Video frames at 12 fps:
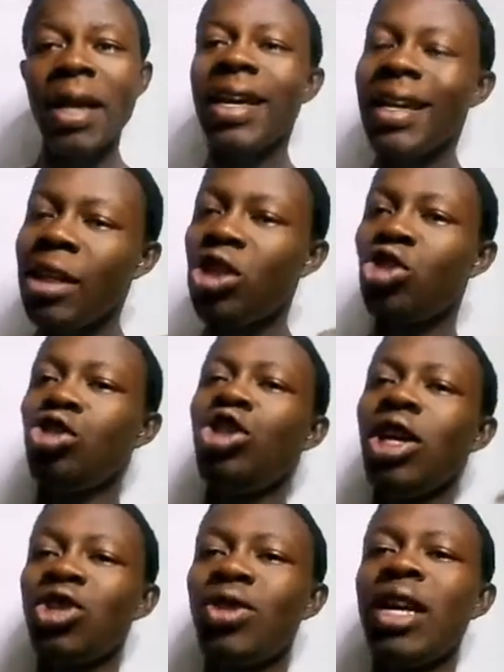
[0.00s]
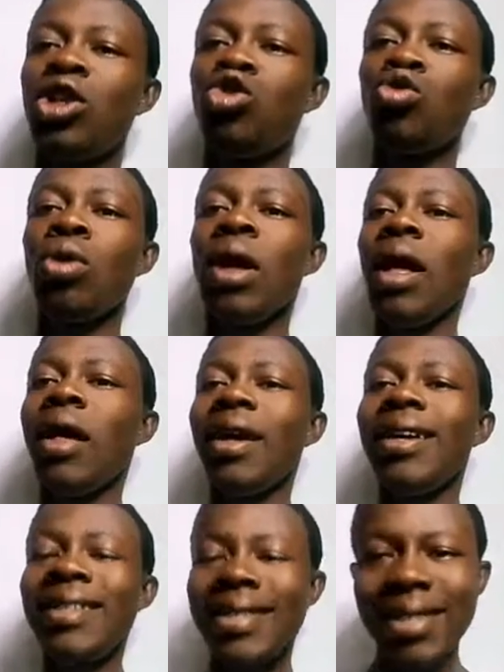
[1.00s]
He's just trying to
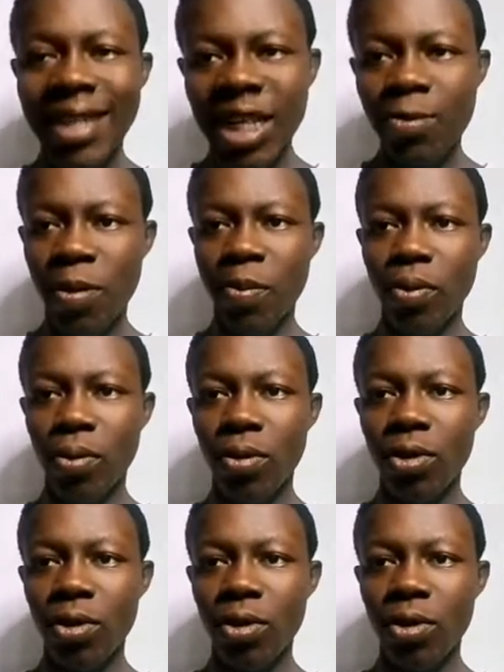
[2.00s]
instigate people,